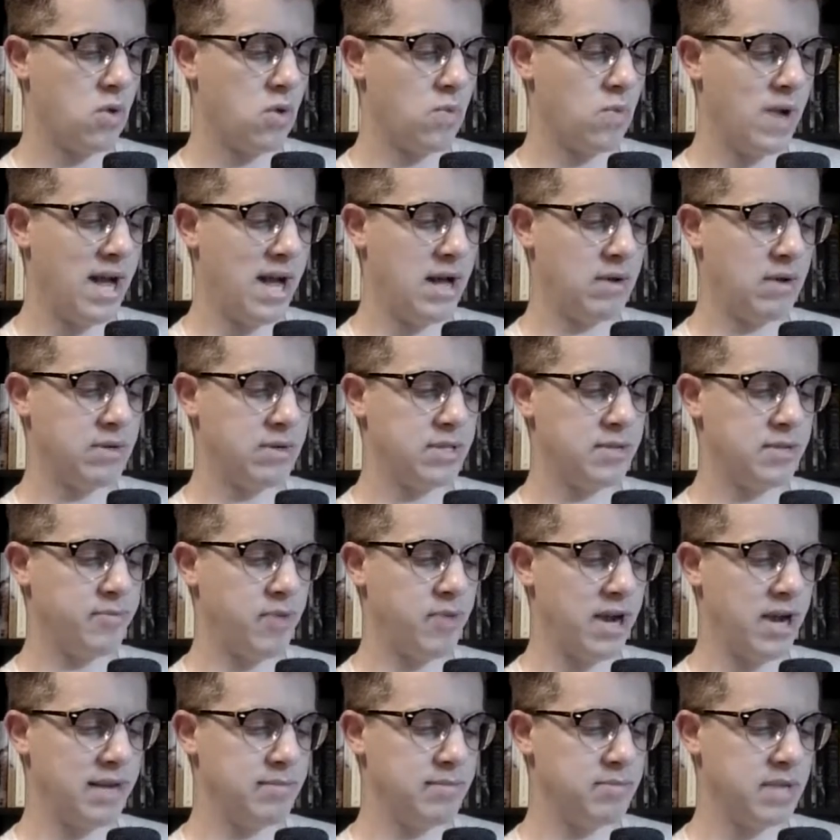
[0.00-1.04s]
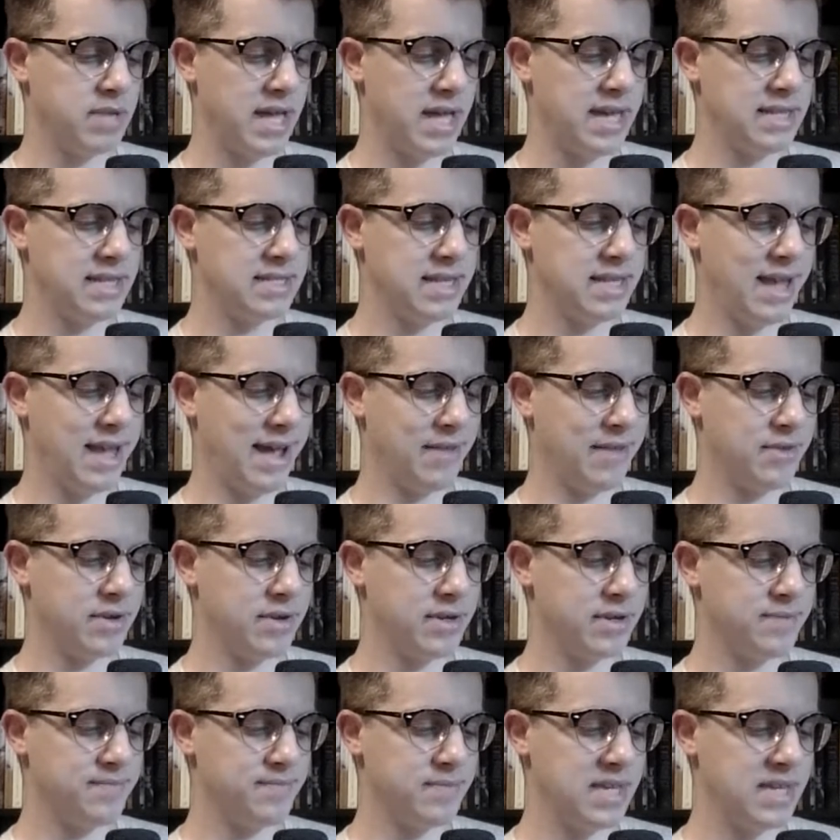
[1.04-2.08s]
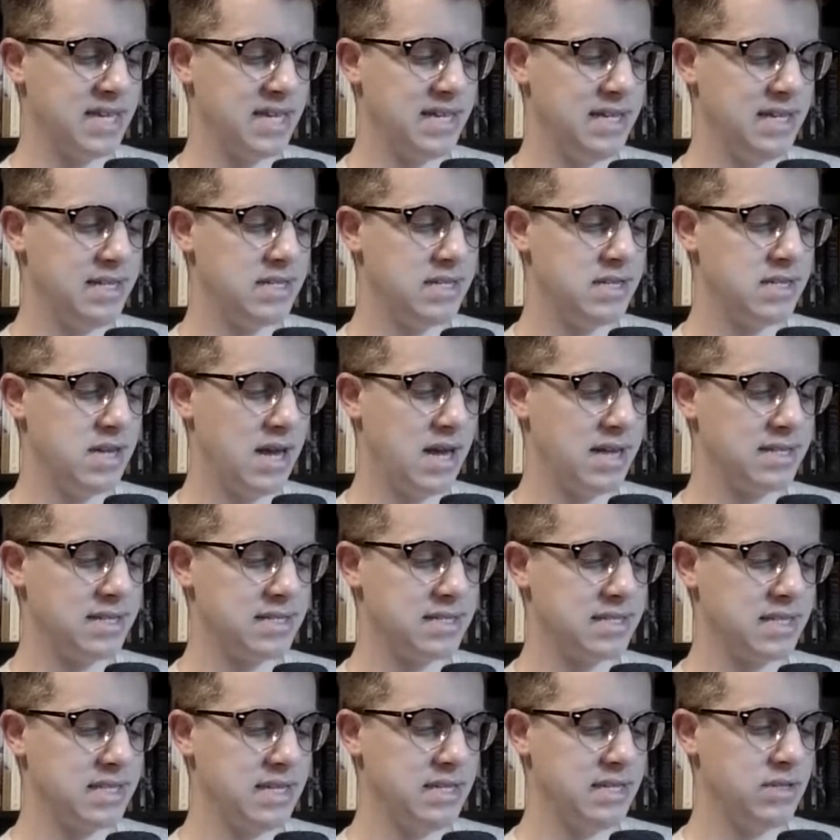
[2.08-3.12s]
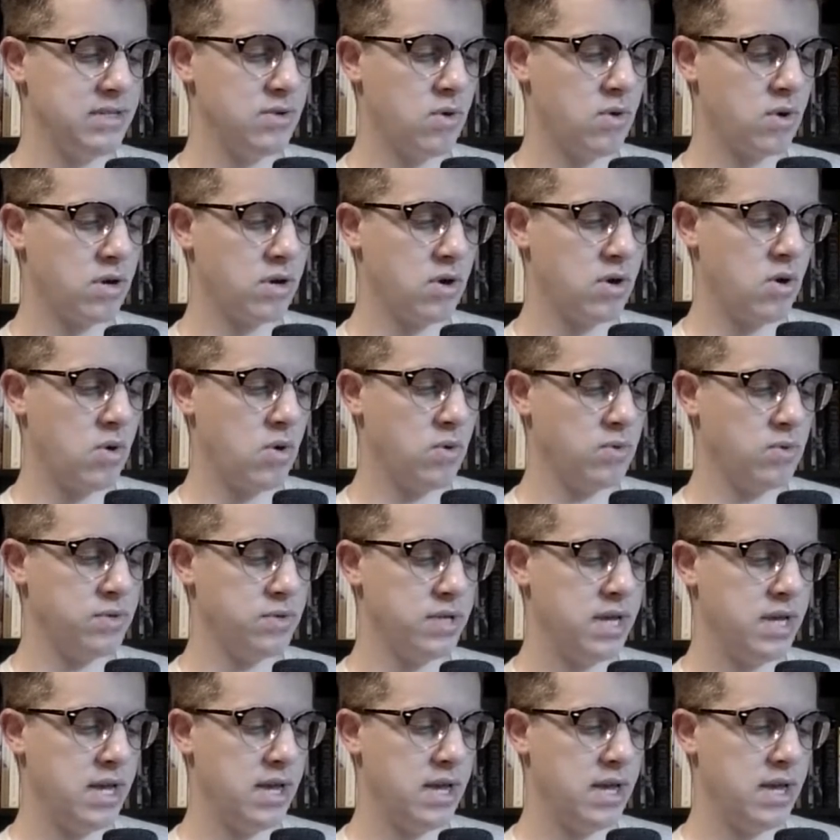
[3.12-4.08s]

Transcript: Round the bright blaze gather, heed not sleet or cold.